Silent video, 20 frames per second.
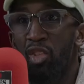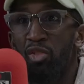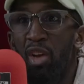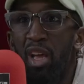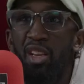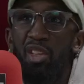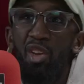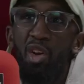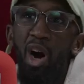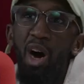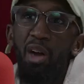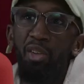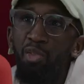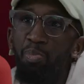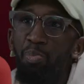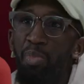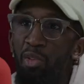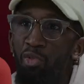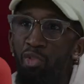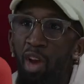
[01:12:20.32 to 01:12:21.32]
try. You can't
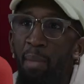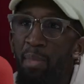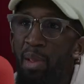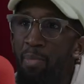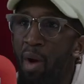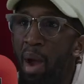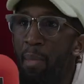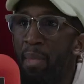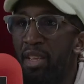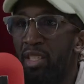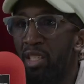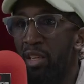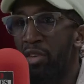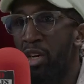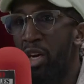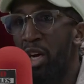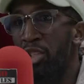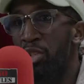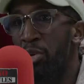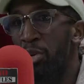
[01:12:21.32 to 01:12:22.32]
be, try to be prime minister of a
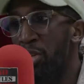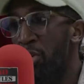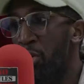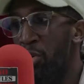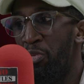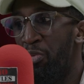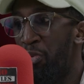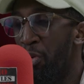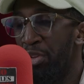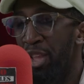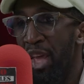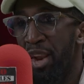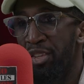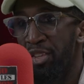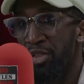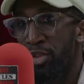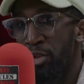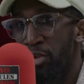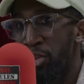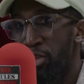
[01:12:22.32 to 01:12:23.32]
country when you know four
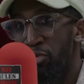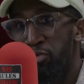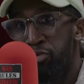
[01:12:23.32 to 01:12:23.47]
dinosaurs can just